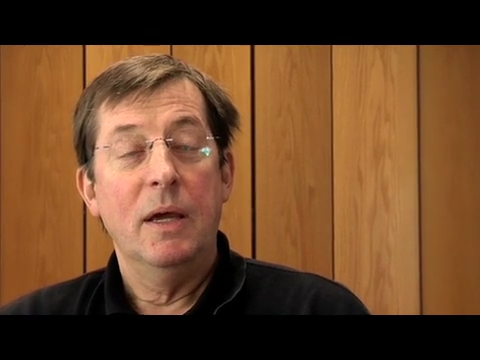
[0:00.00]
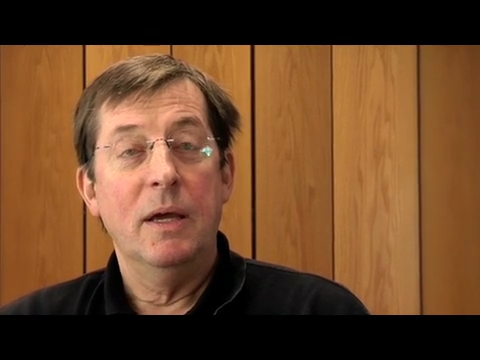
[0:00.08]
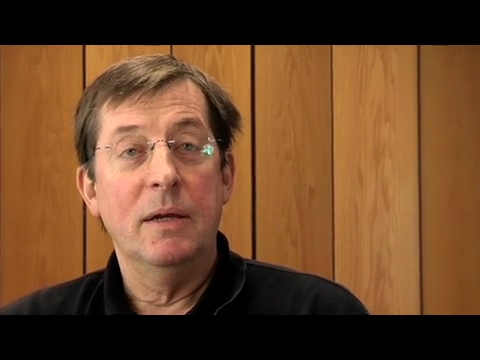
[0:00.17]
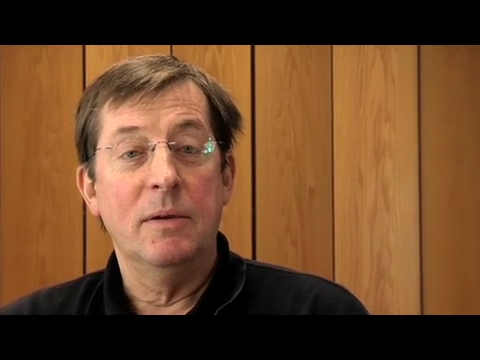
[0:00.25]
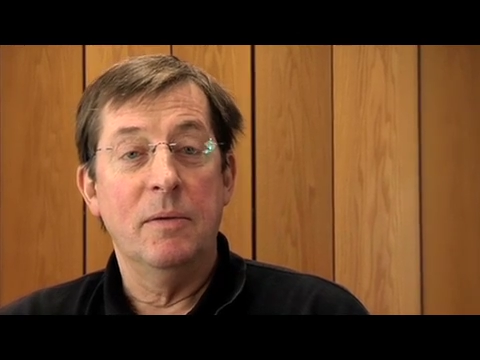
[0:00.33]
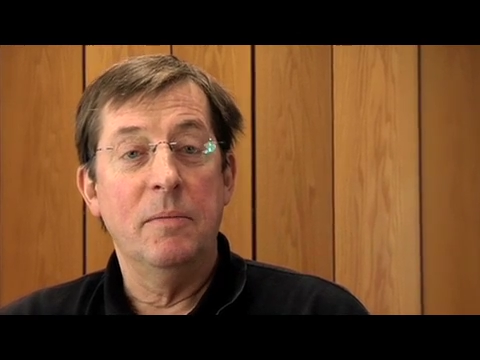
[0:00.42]

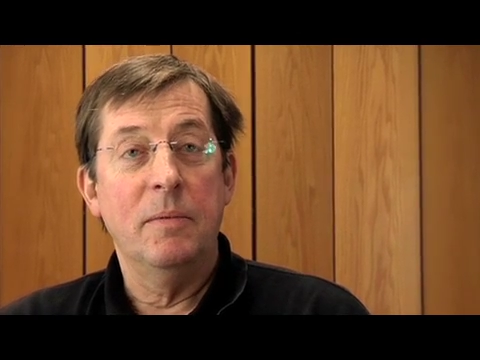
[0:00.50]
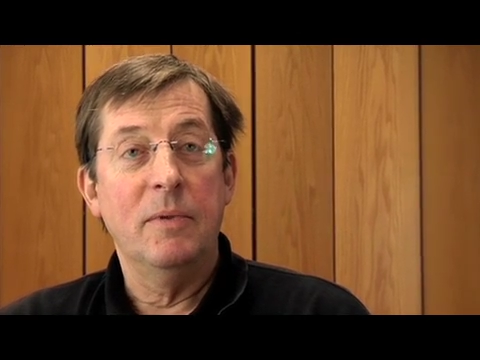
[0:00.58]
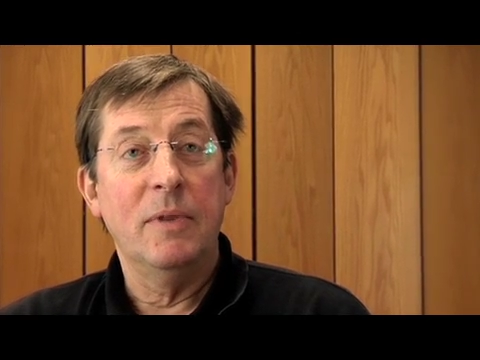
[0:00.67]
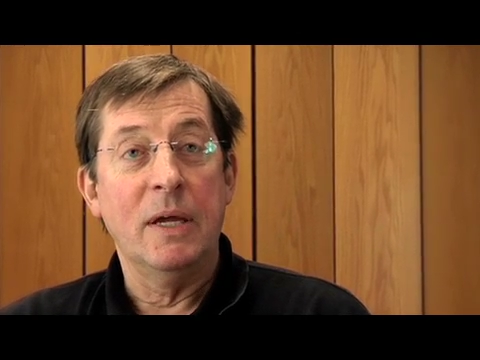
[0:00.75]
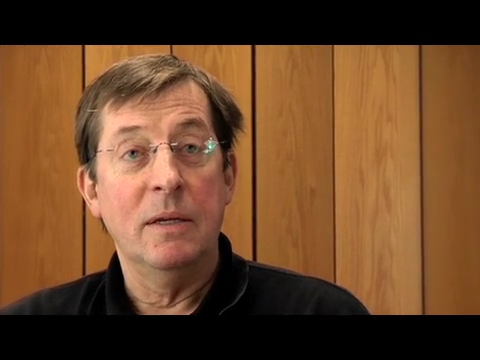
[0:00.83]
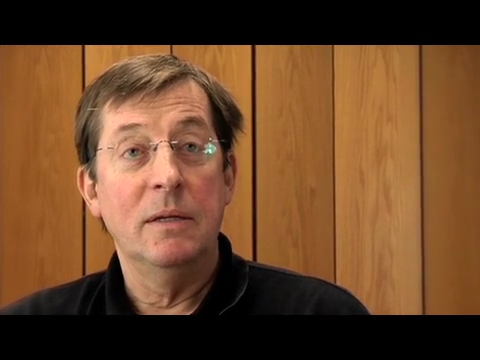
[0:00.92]

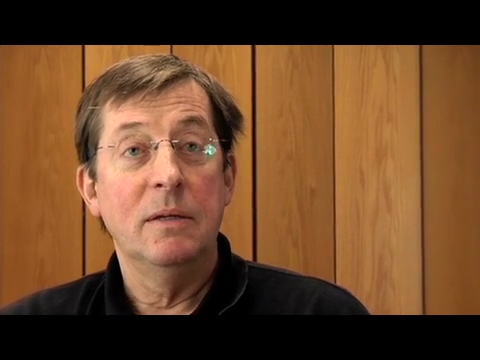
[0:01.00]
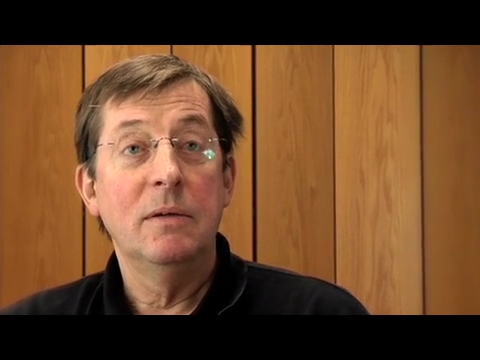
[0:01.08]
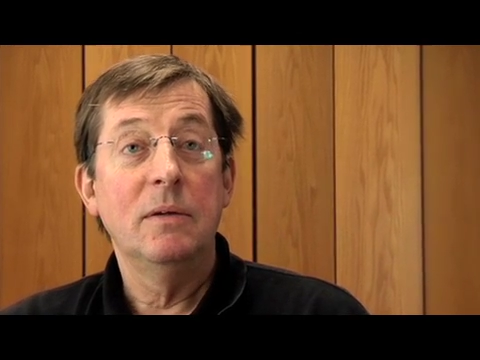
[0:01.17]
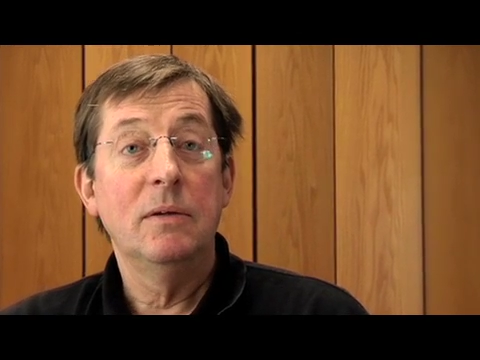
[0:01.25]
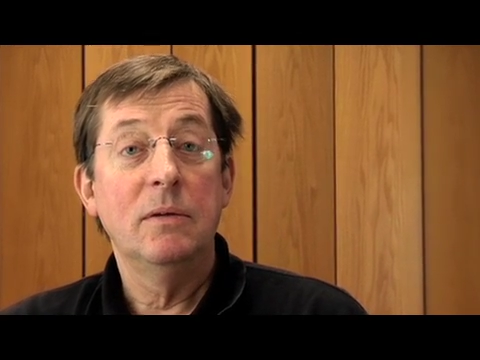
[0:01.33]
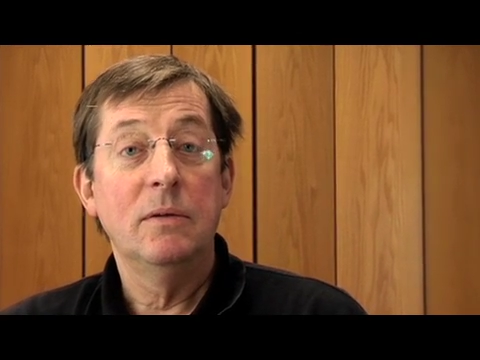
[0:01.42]
than
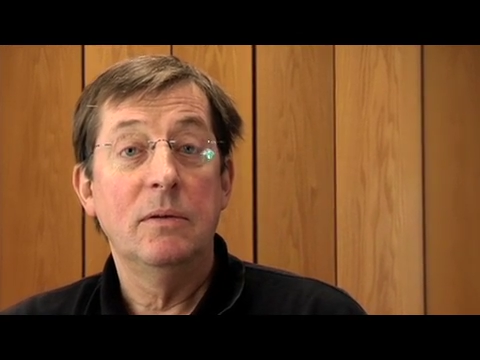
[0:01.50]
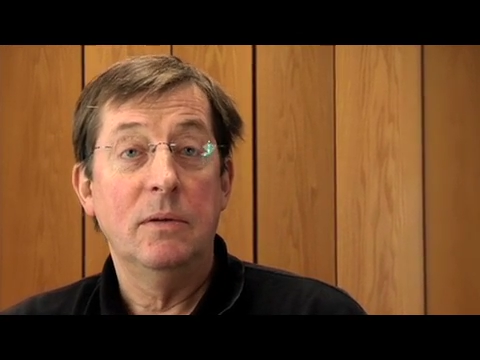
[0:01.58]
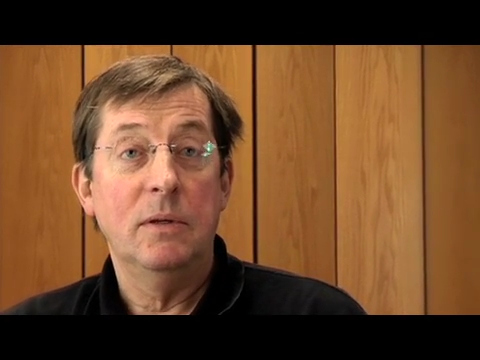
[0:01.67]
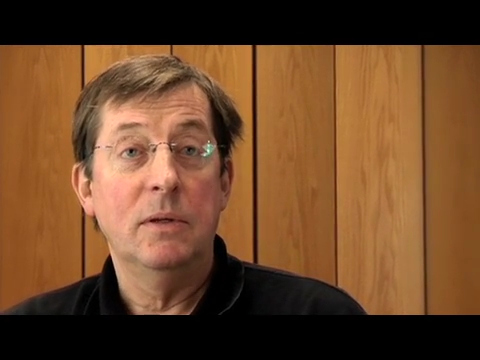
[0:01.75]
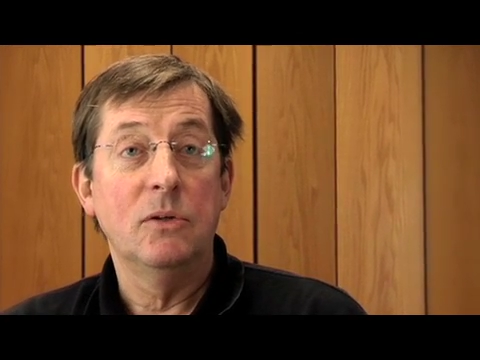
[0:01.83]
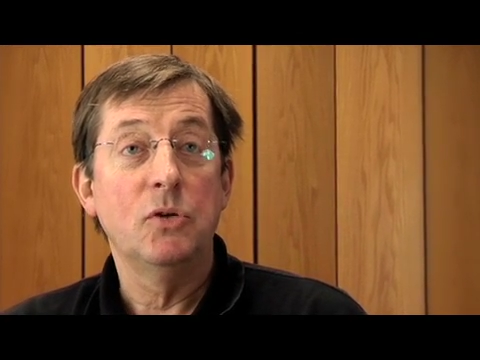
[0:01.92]

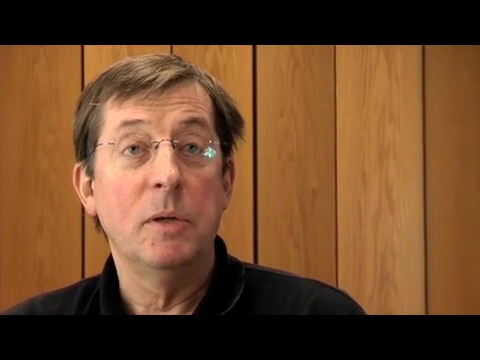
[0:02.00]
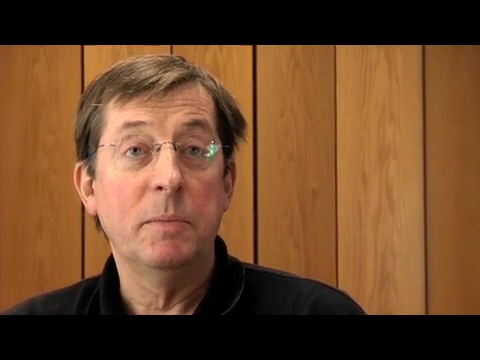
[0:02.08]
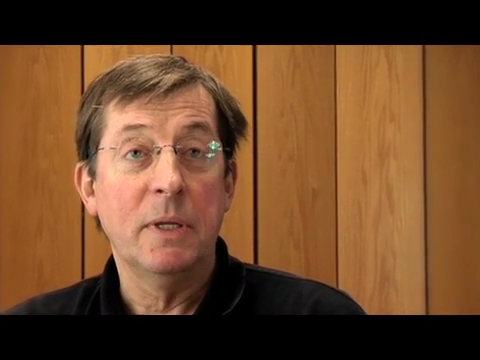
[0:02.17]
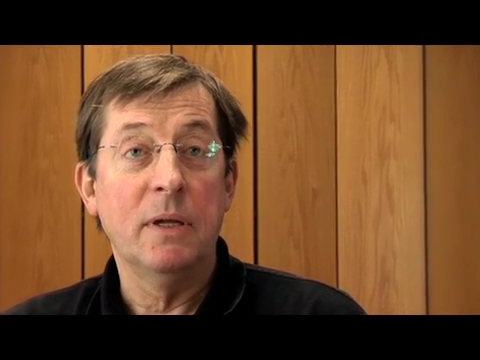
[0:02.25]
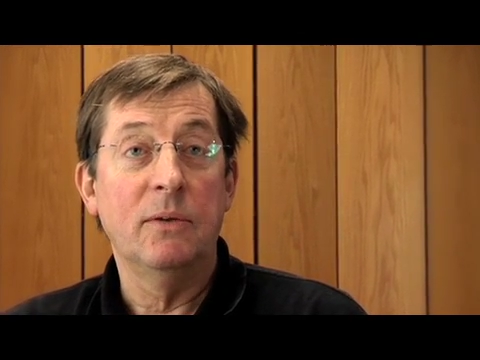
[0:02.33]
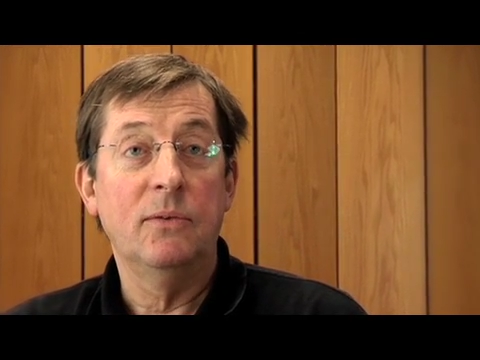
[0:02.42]

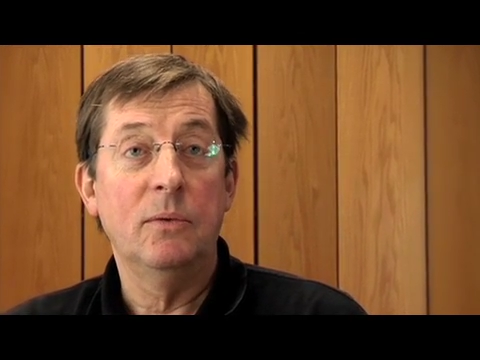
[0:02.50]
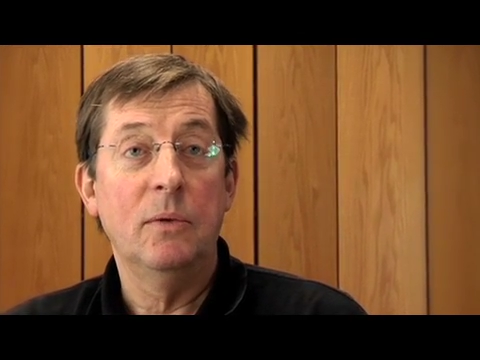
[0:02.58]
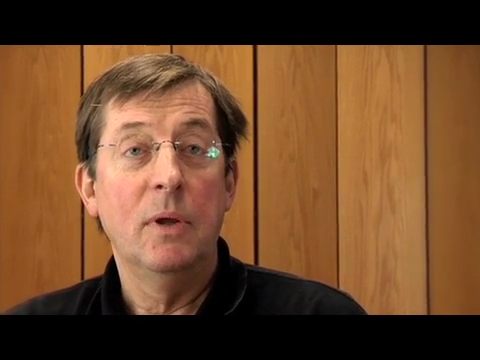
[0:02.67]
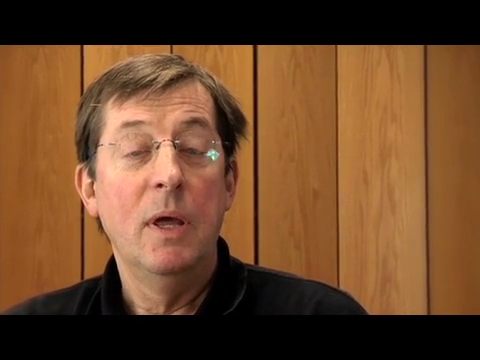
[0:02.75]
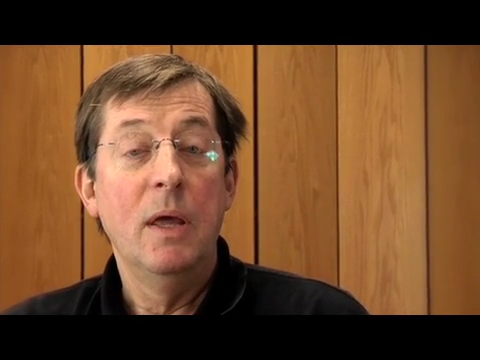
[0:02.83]
triptans.